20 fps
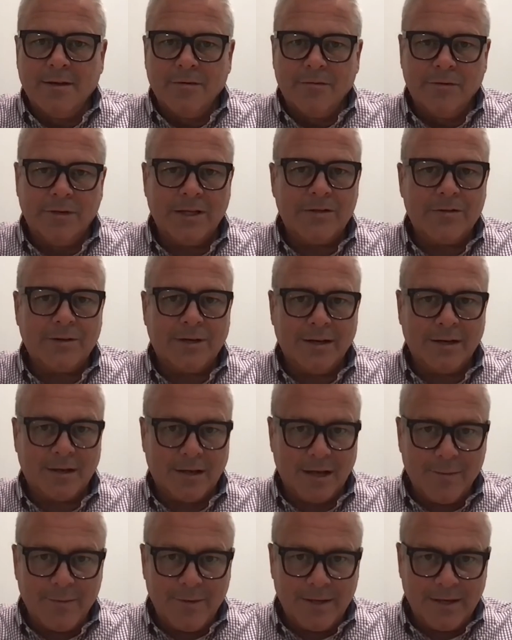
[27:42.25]
really trying to
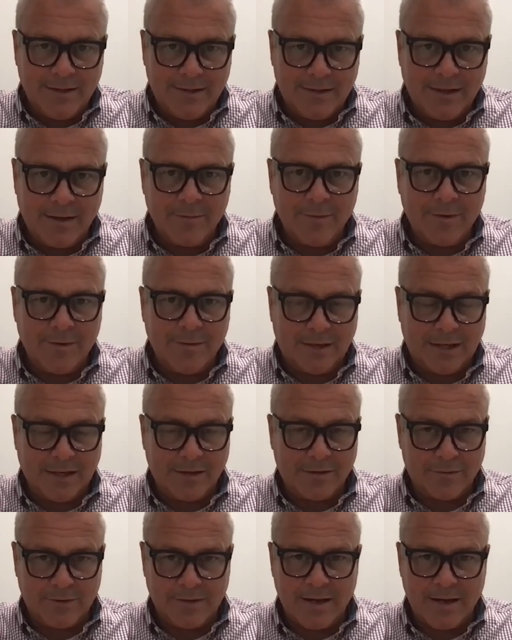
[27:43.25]
accommodate them and get
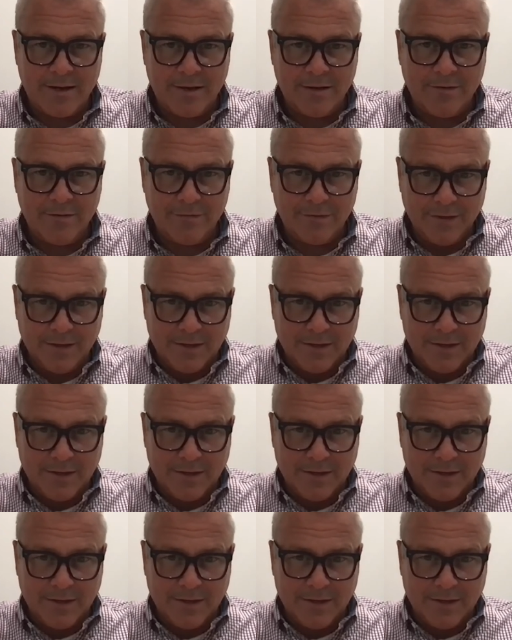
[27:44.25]
creative.